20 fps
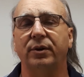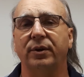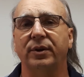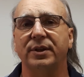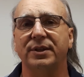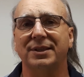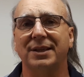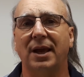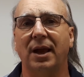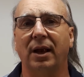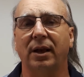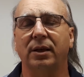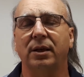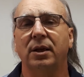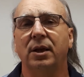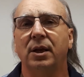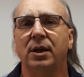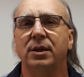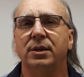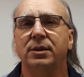this Act.
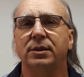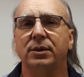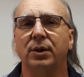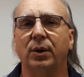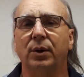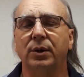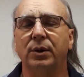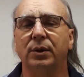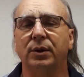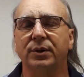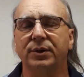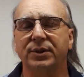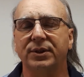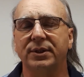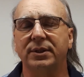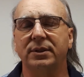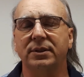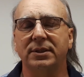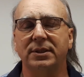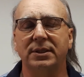So you'll
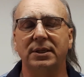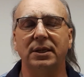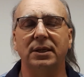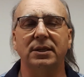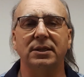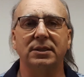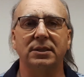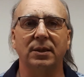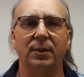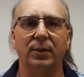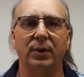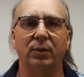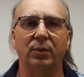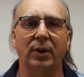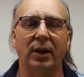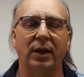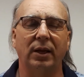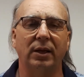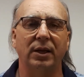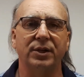see in some of the
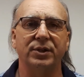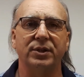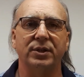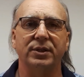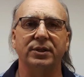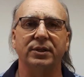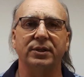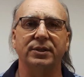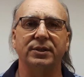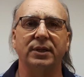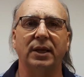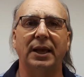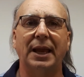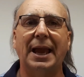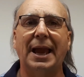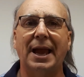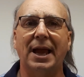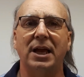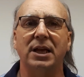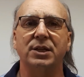regulations, they'll say
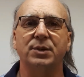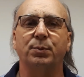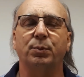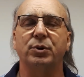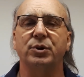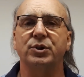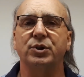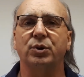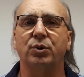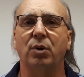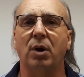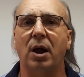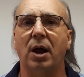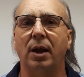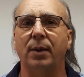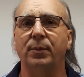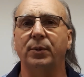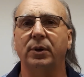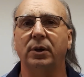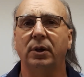as
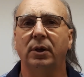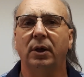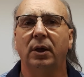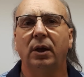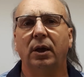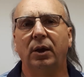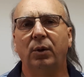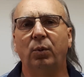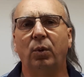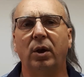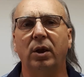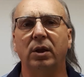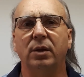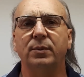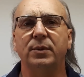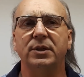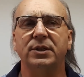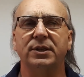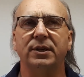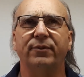prescribed. And one of
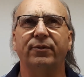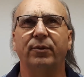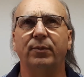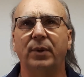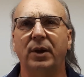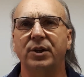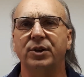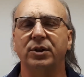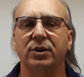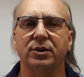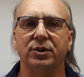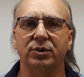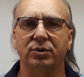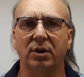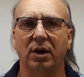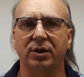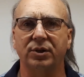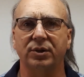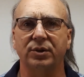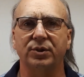them is information,
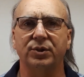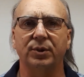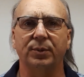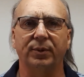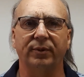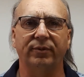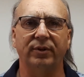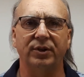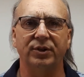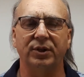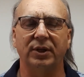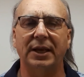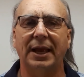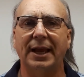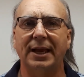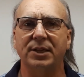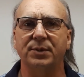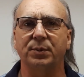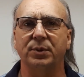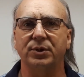instruction, and supervision
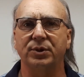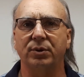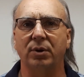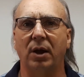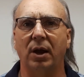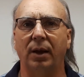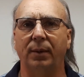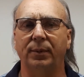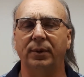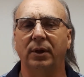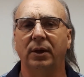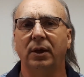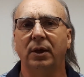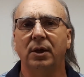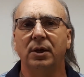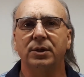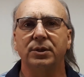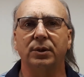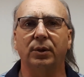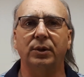as prescribed.
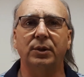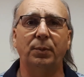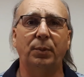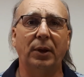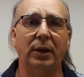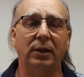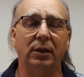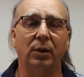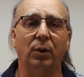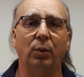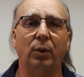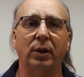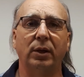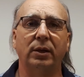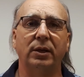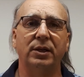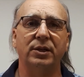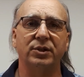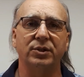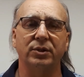So depending on what
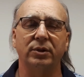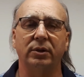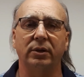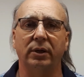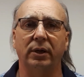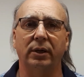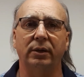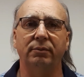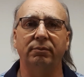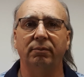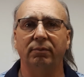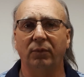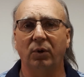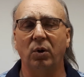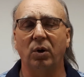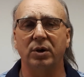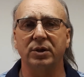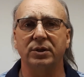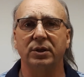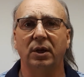industry you're in, of
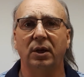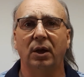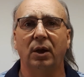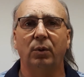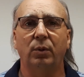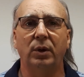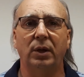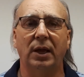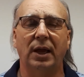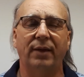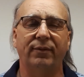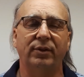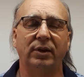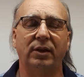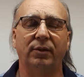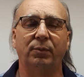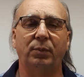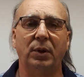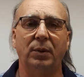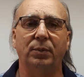course, we have to
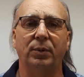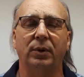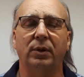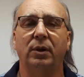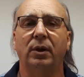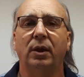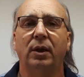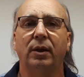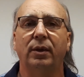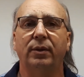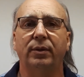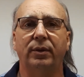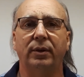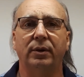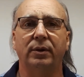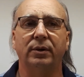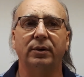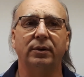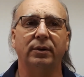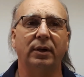give people
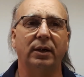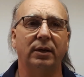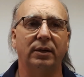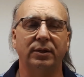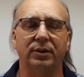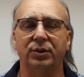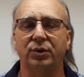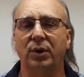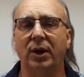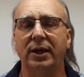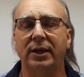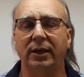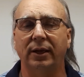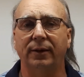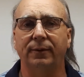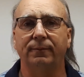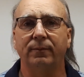their training